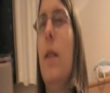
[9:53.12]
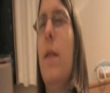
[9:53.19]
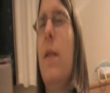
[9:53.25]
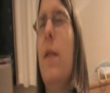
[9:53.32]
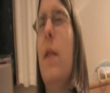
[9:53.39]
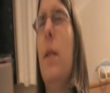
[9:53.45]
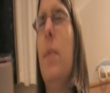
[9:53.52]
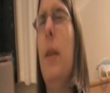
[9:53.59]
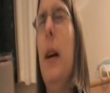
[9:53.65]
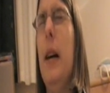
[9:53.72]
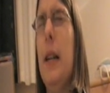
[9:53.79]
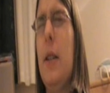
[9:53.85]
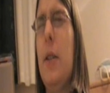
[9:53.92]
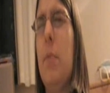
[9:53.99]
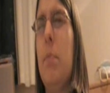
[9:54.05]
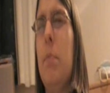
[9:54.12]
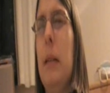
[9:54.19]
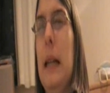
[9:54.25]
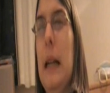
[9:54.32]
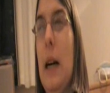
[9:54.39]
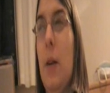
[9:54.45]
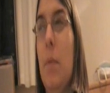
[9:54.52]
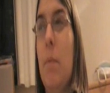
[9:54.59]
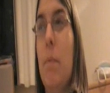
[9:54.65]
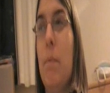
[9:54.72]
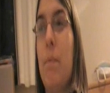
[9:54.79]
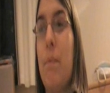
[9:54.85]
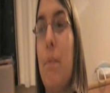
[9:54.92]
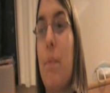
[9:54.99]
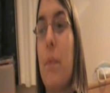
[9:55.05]
for a pint of beer
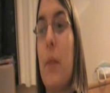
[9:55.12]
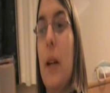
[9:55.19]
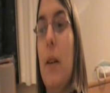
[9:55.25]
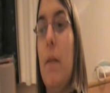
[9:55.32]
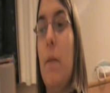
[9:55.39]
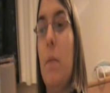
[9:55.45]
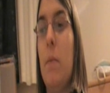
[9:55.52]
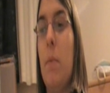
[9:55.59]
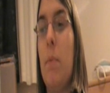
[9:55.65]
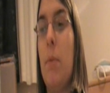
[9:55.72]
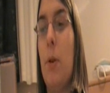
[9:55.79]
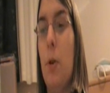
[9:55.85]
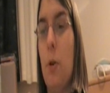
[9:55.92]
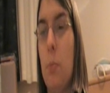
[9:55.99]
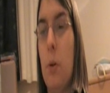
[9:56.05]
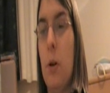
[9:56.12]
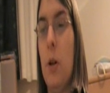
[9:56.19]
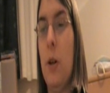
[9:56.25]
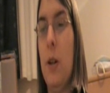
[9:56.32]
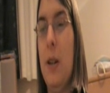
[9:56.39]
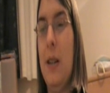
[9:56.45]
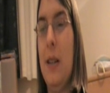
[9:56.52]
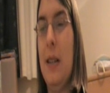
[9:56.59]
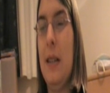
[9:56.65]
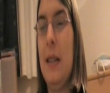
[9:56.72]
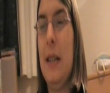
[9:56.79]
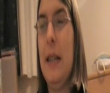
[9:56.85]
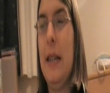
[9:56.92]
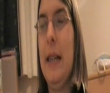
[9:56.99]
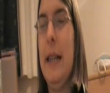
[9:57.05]
from a pub,
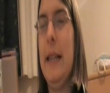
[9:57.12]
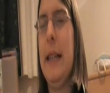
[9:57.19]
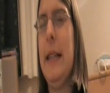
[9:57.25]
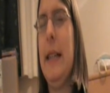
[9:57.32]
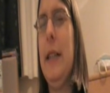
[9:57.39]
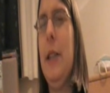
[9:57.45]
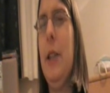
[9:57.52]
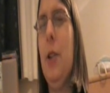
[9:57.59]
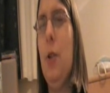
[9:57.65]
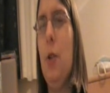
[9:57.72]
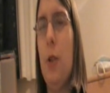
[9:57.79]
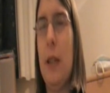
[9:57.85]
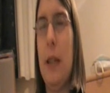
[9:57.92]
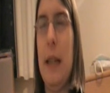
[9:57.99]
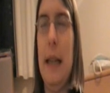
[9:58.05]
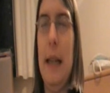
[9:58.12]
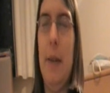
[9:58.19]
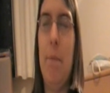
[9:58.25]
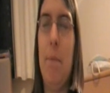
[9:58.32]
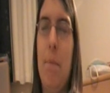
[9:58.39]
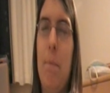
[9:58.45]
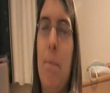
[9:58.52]
it is usually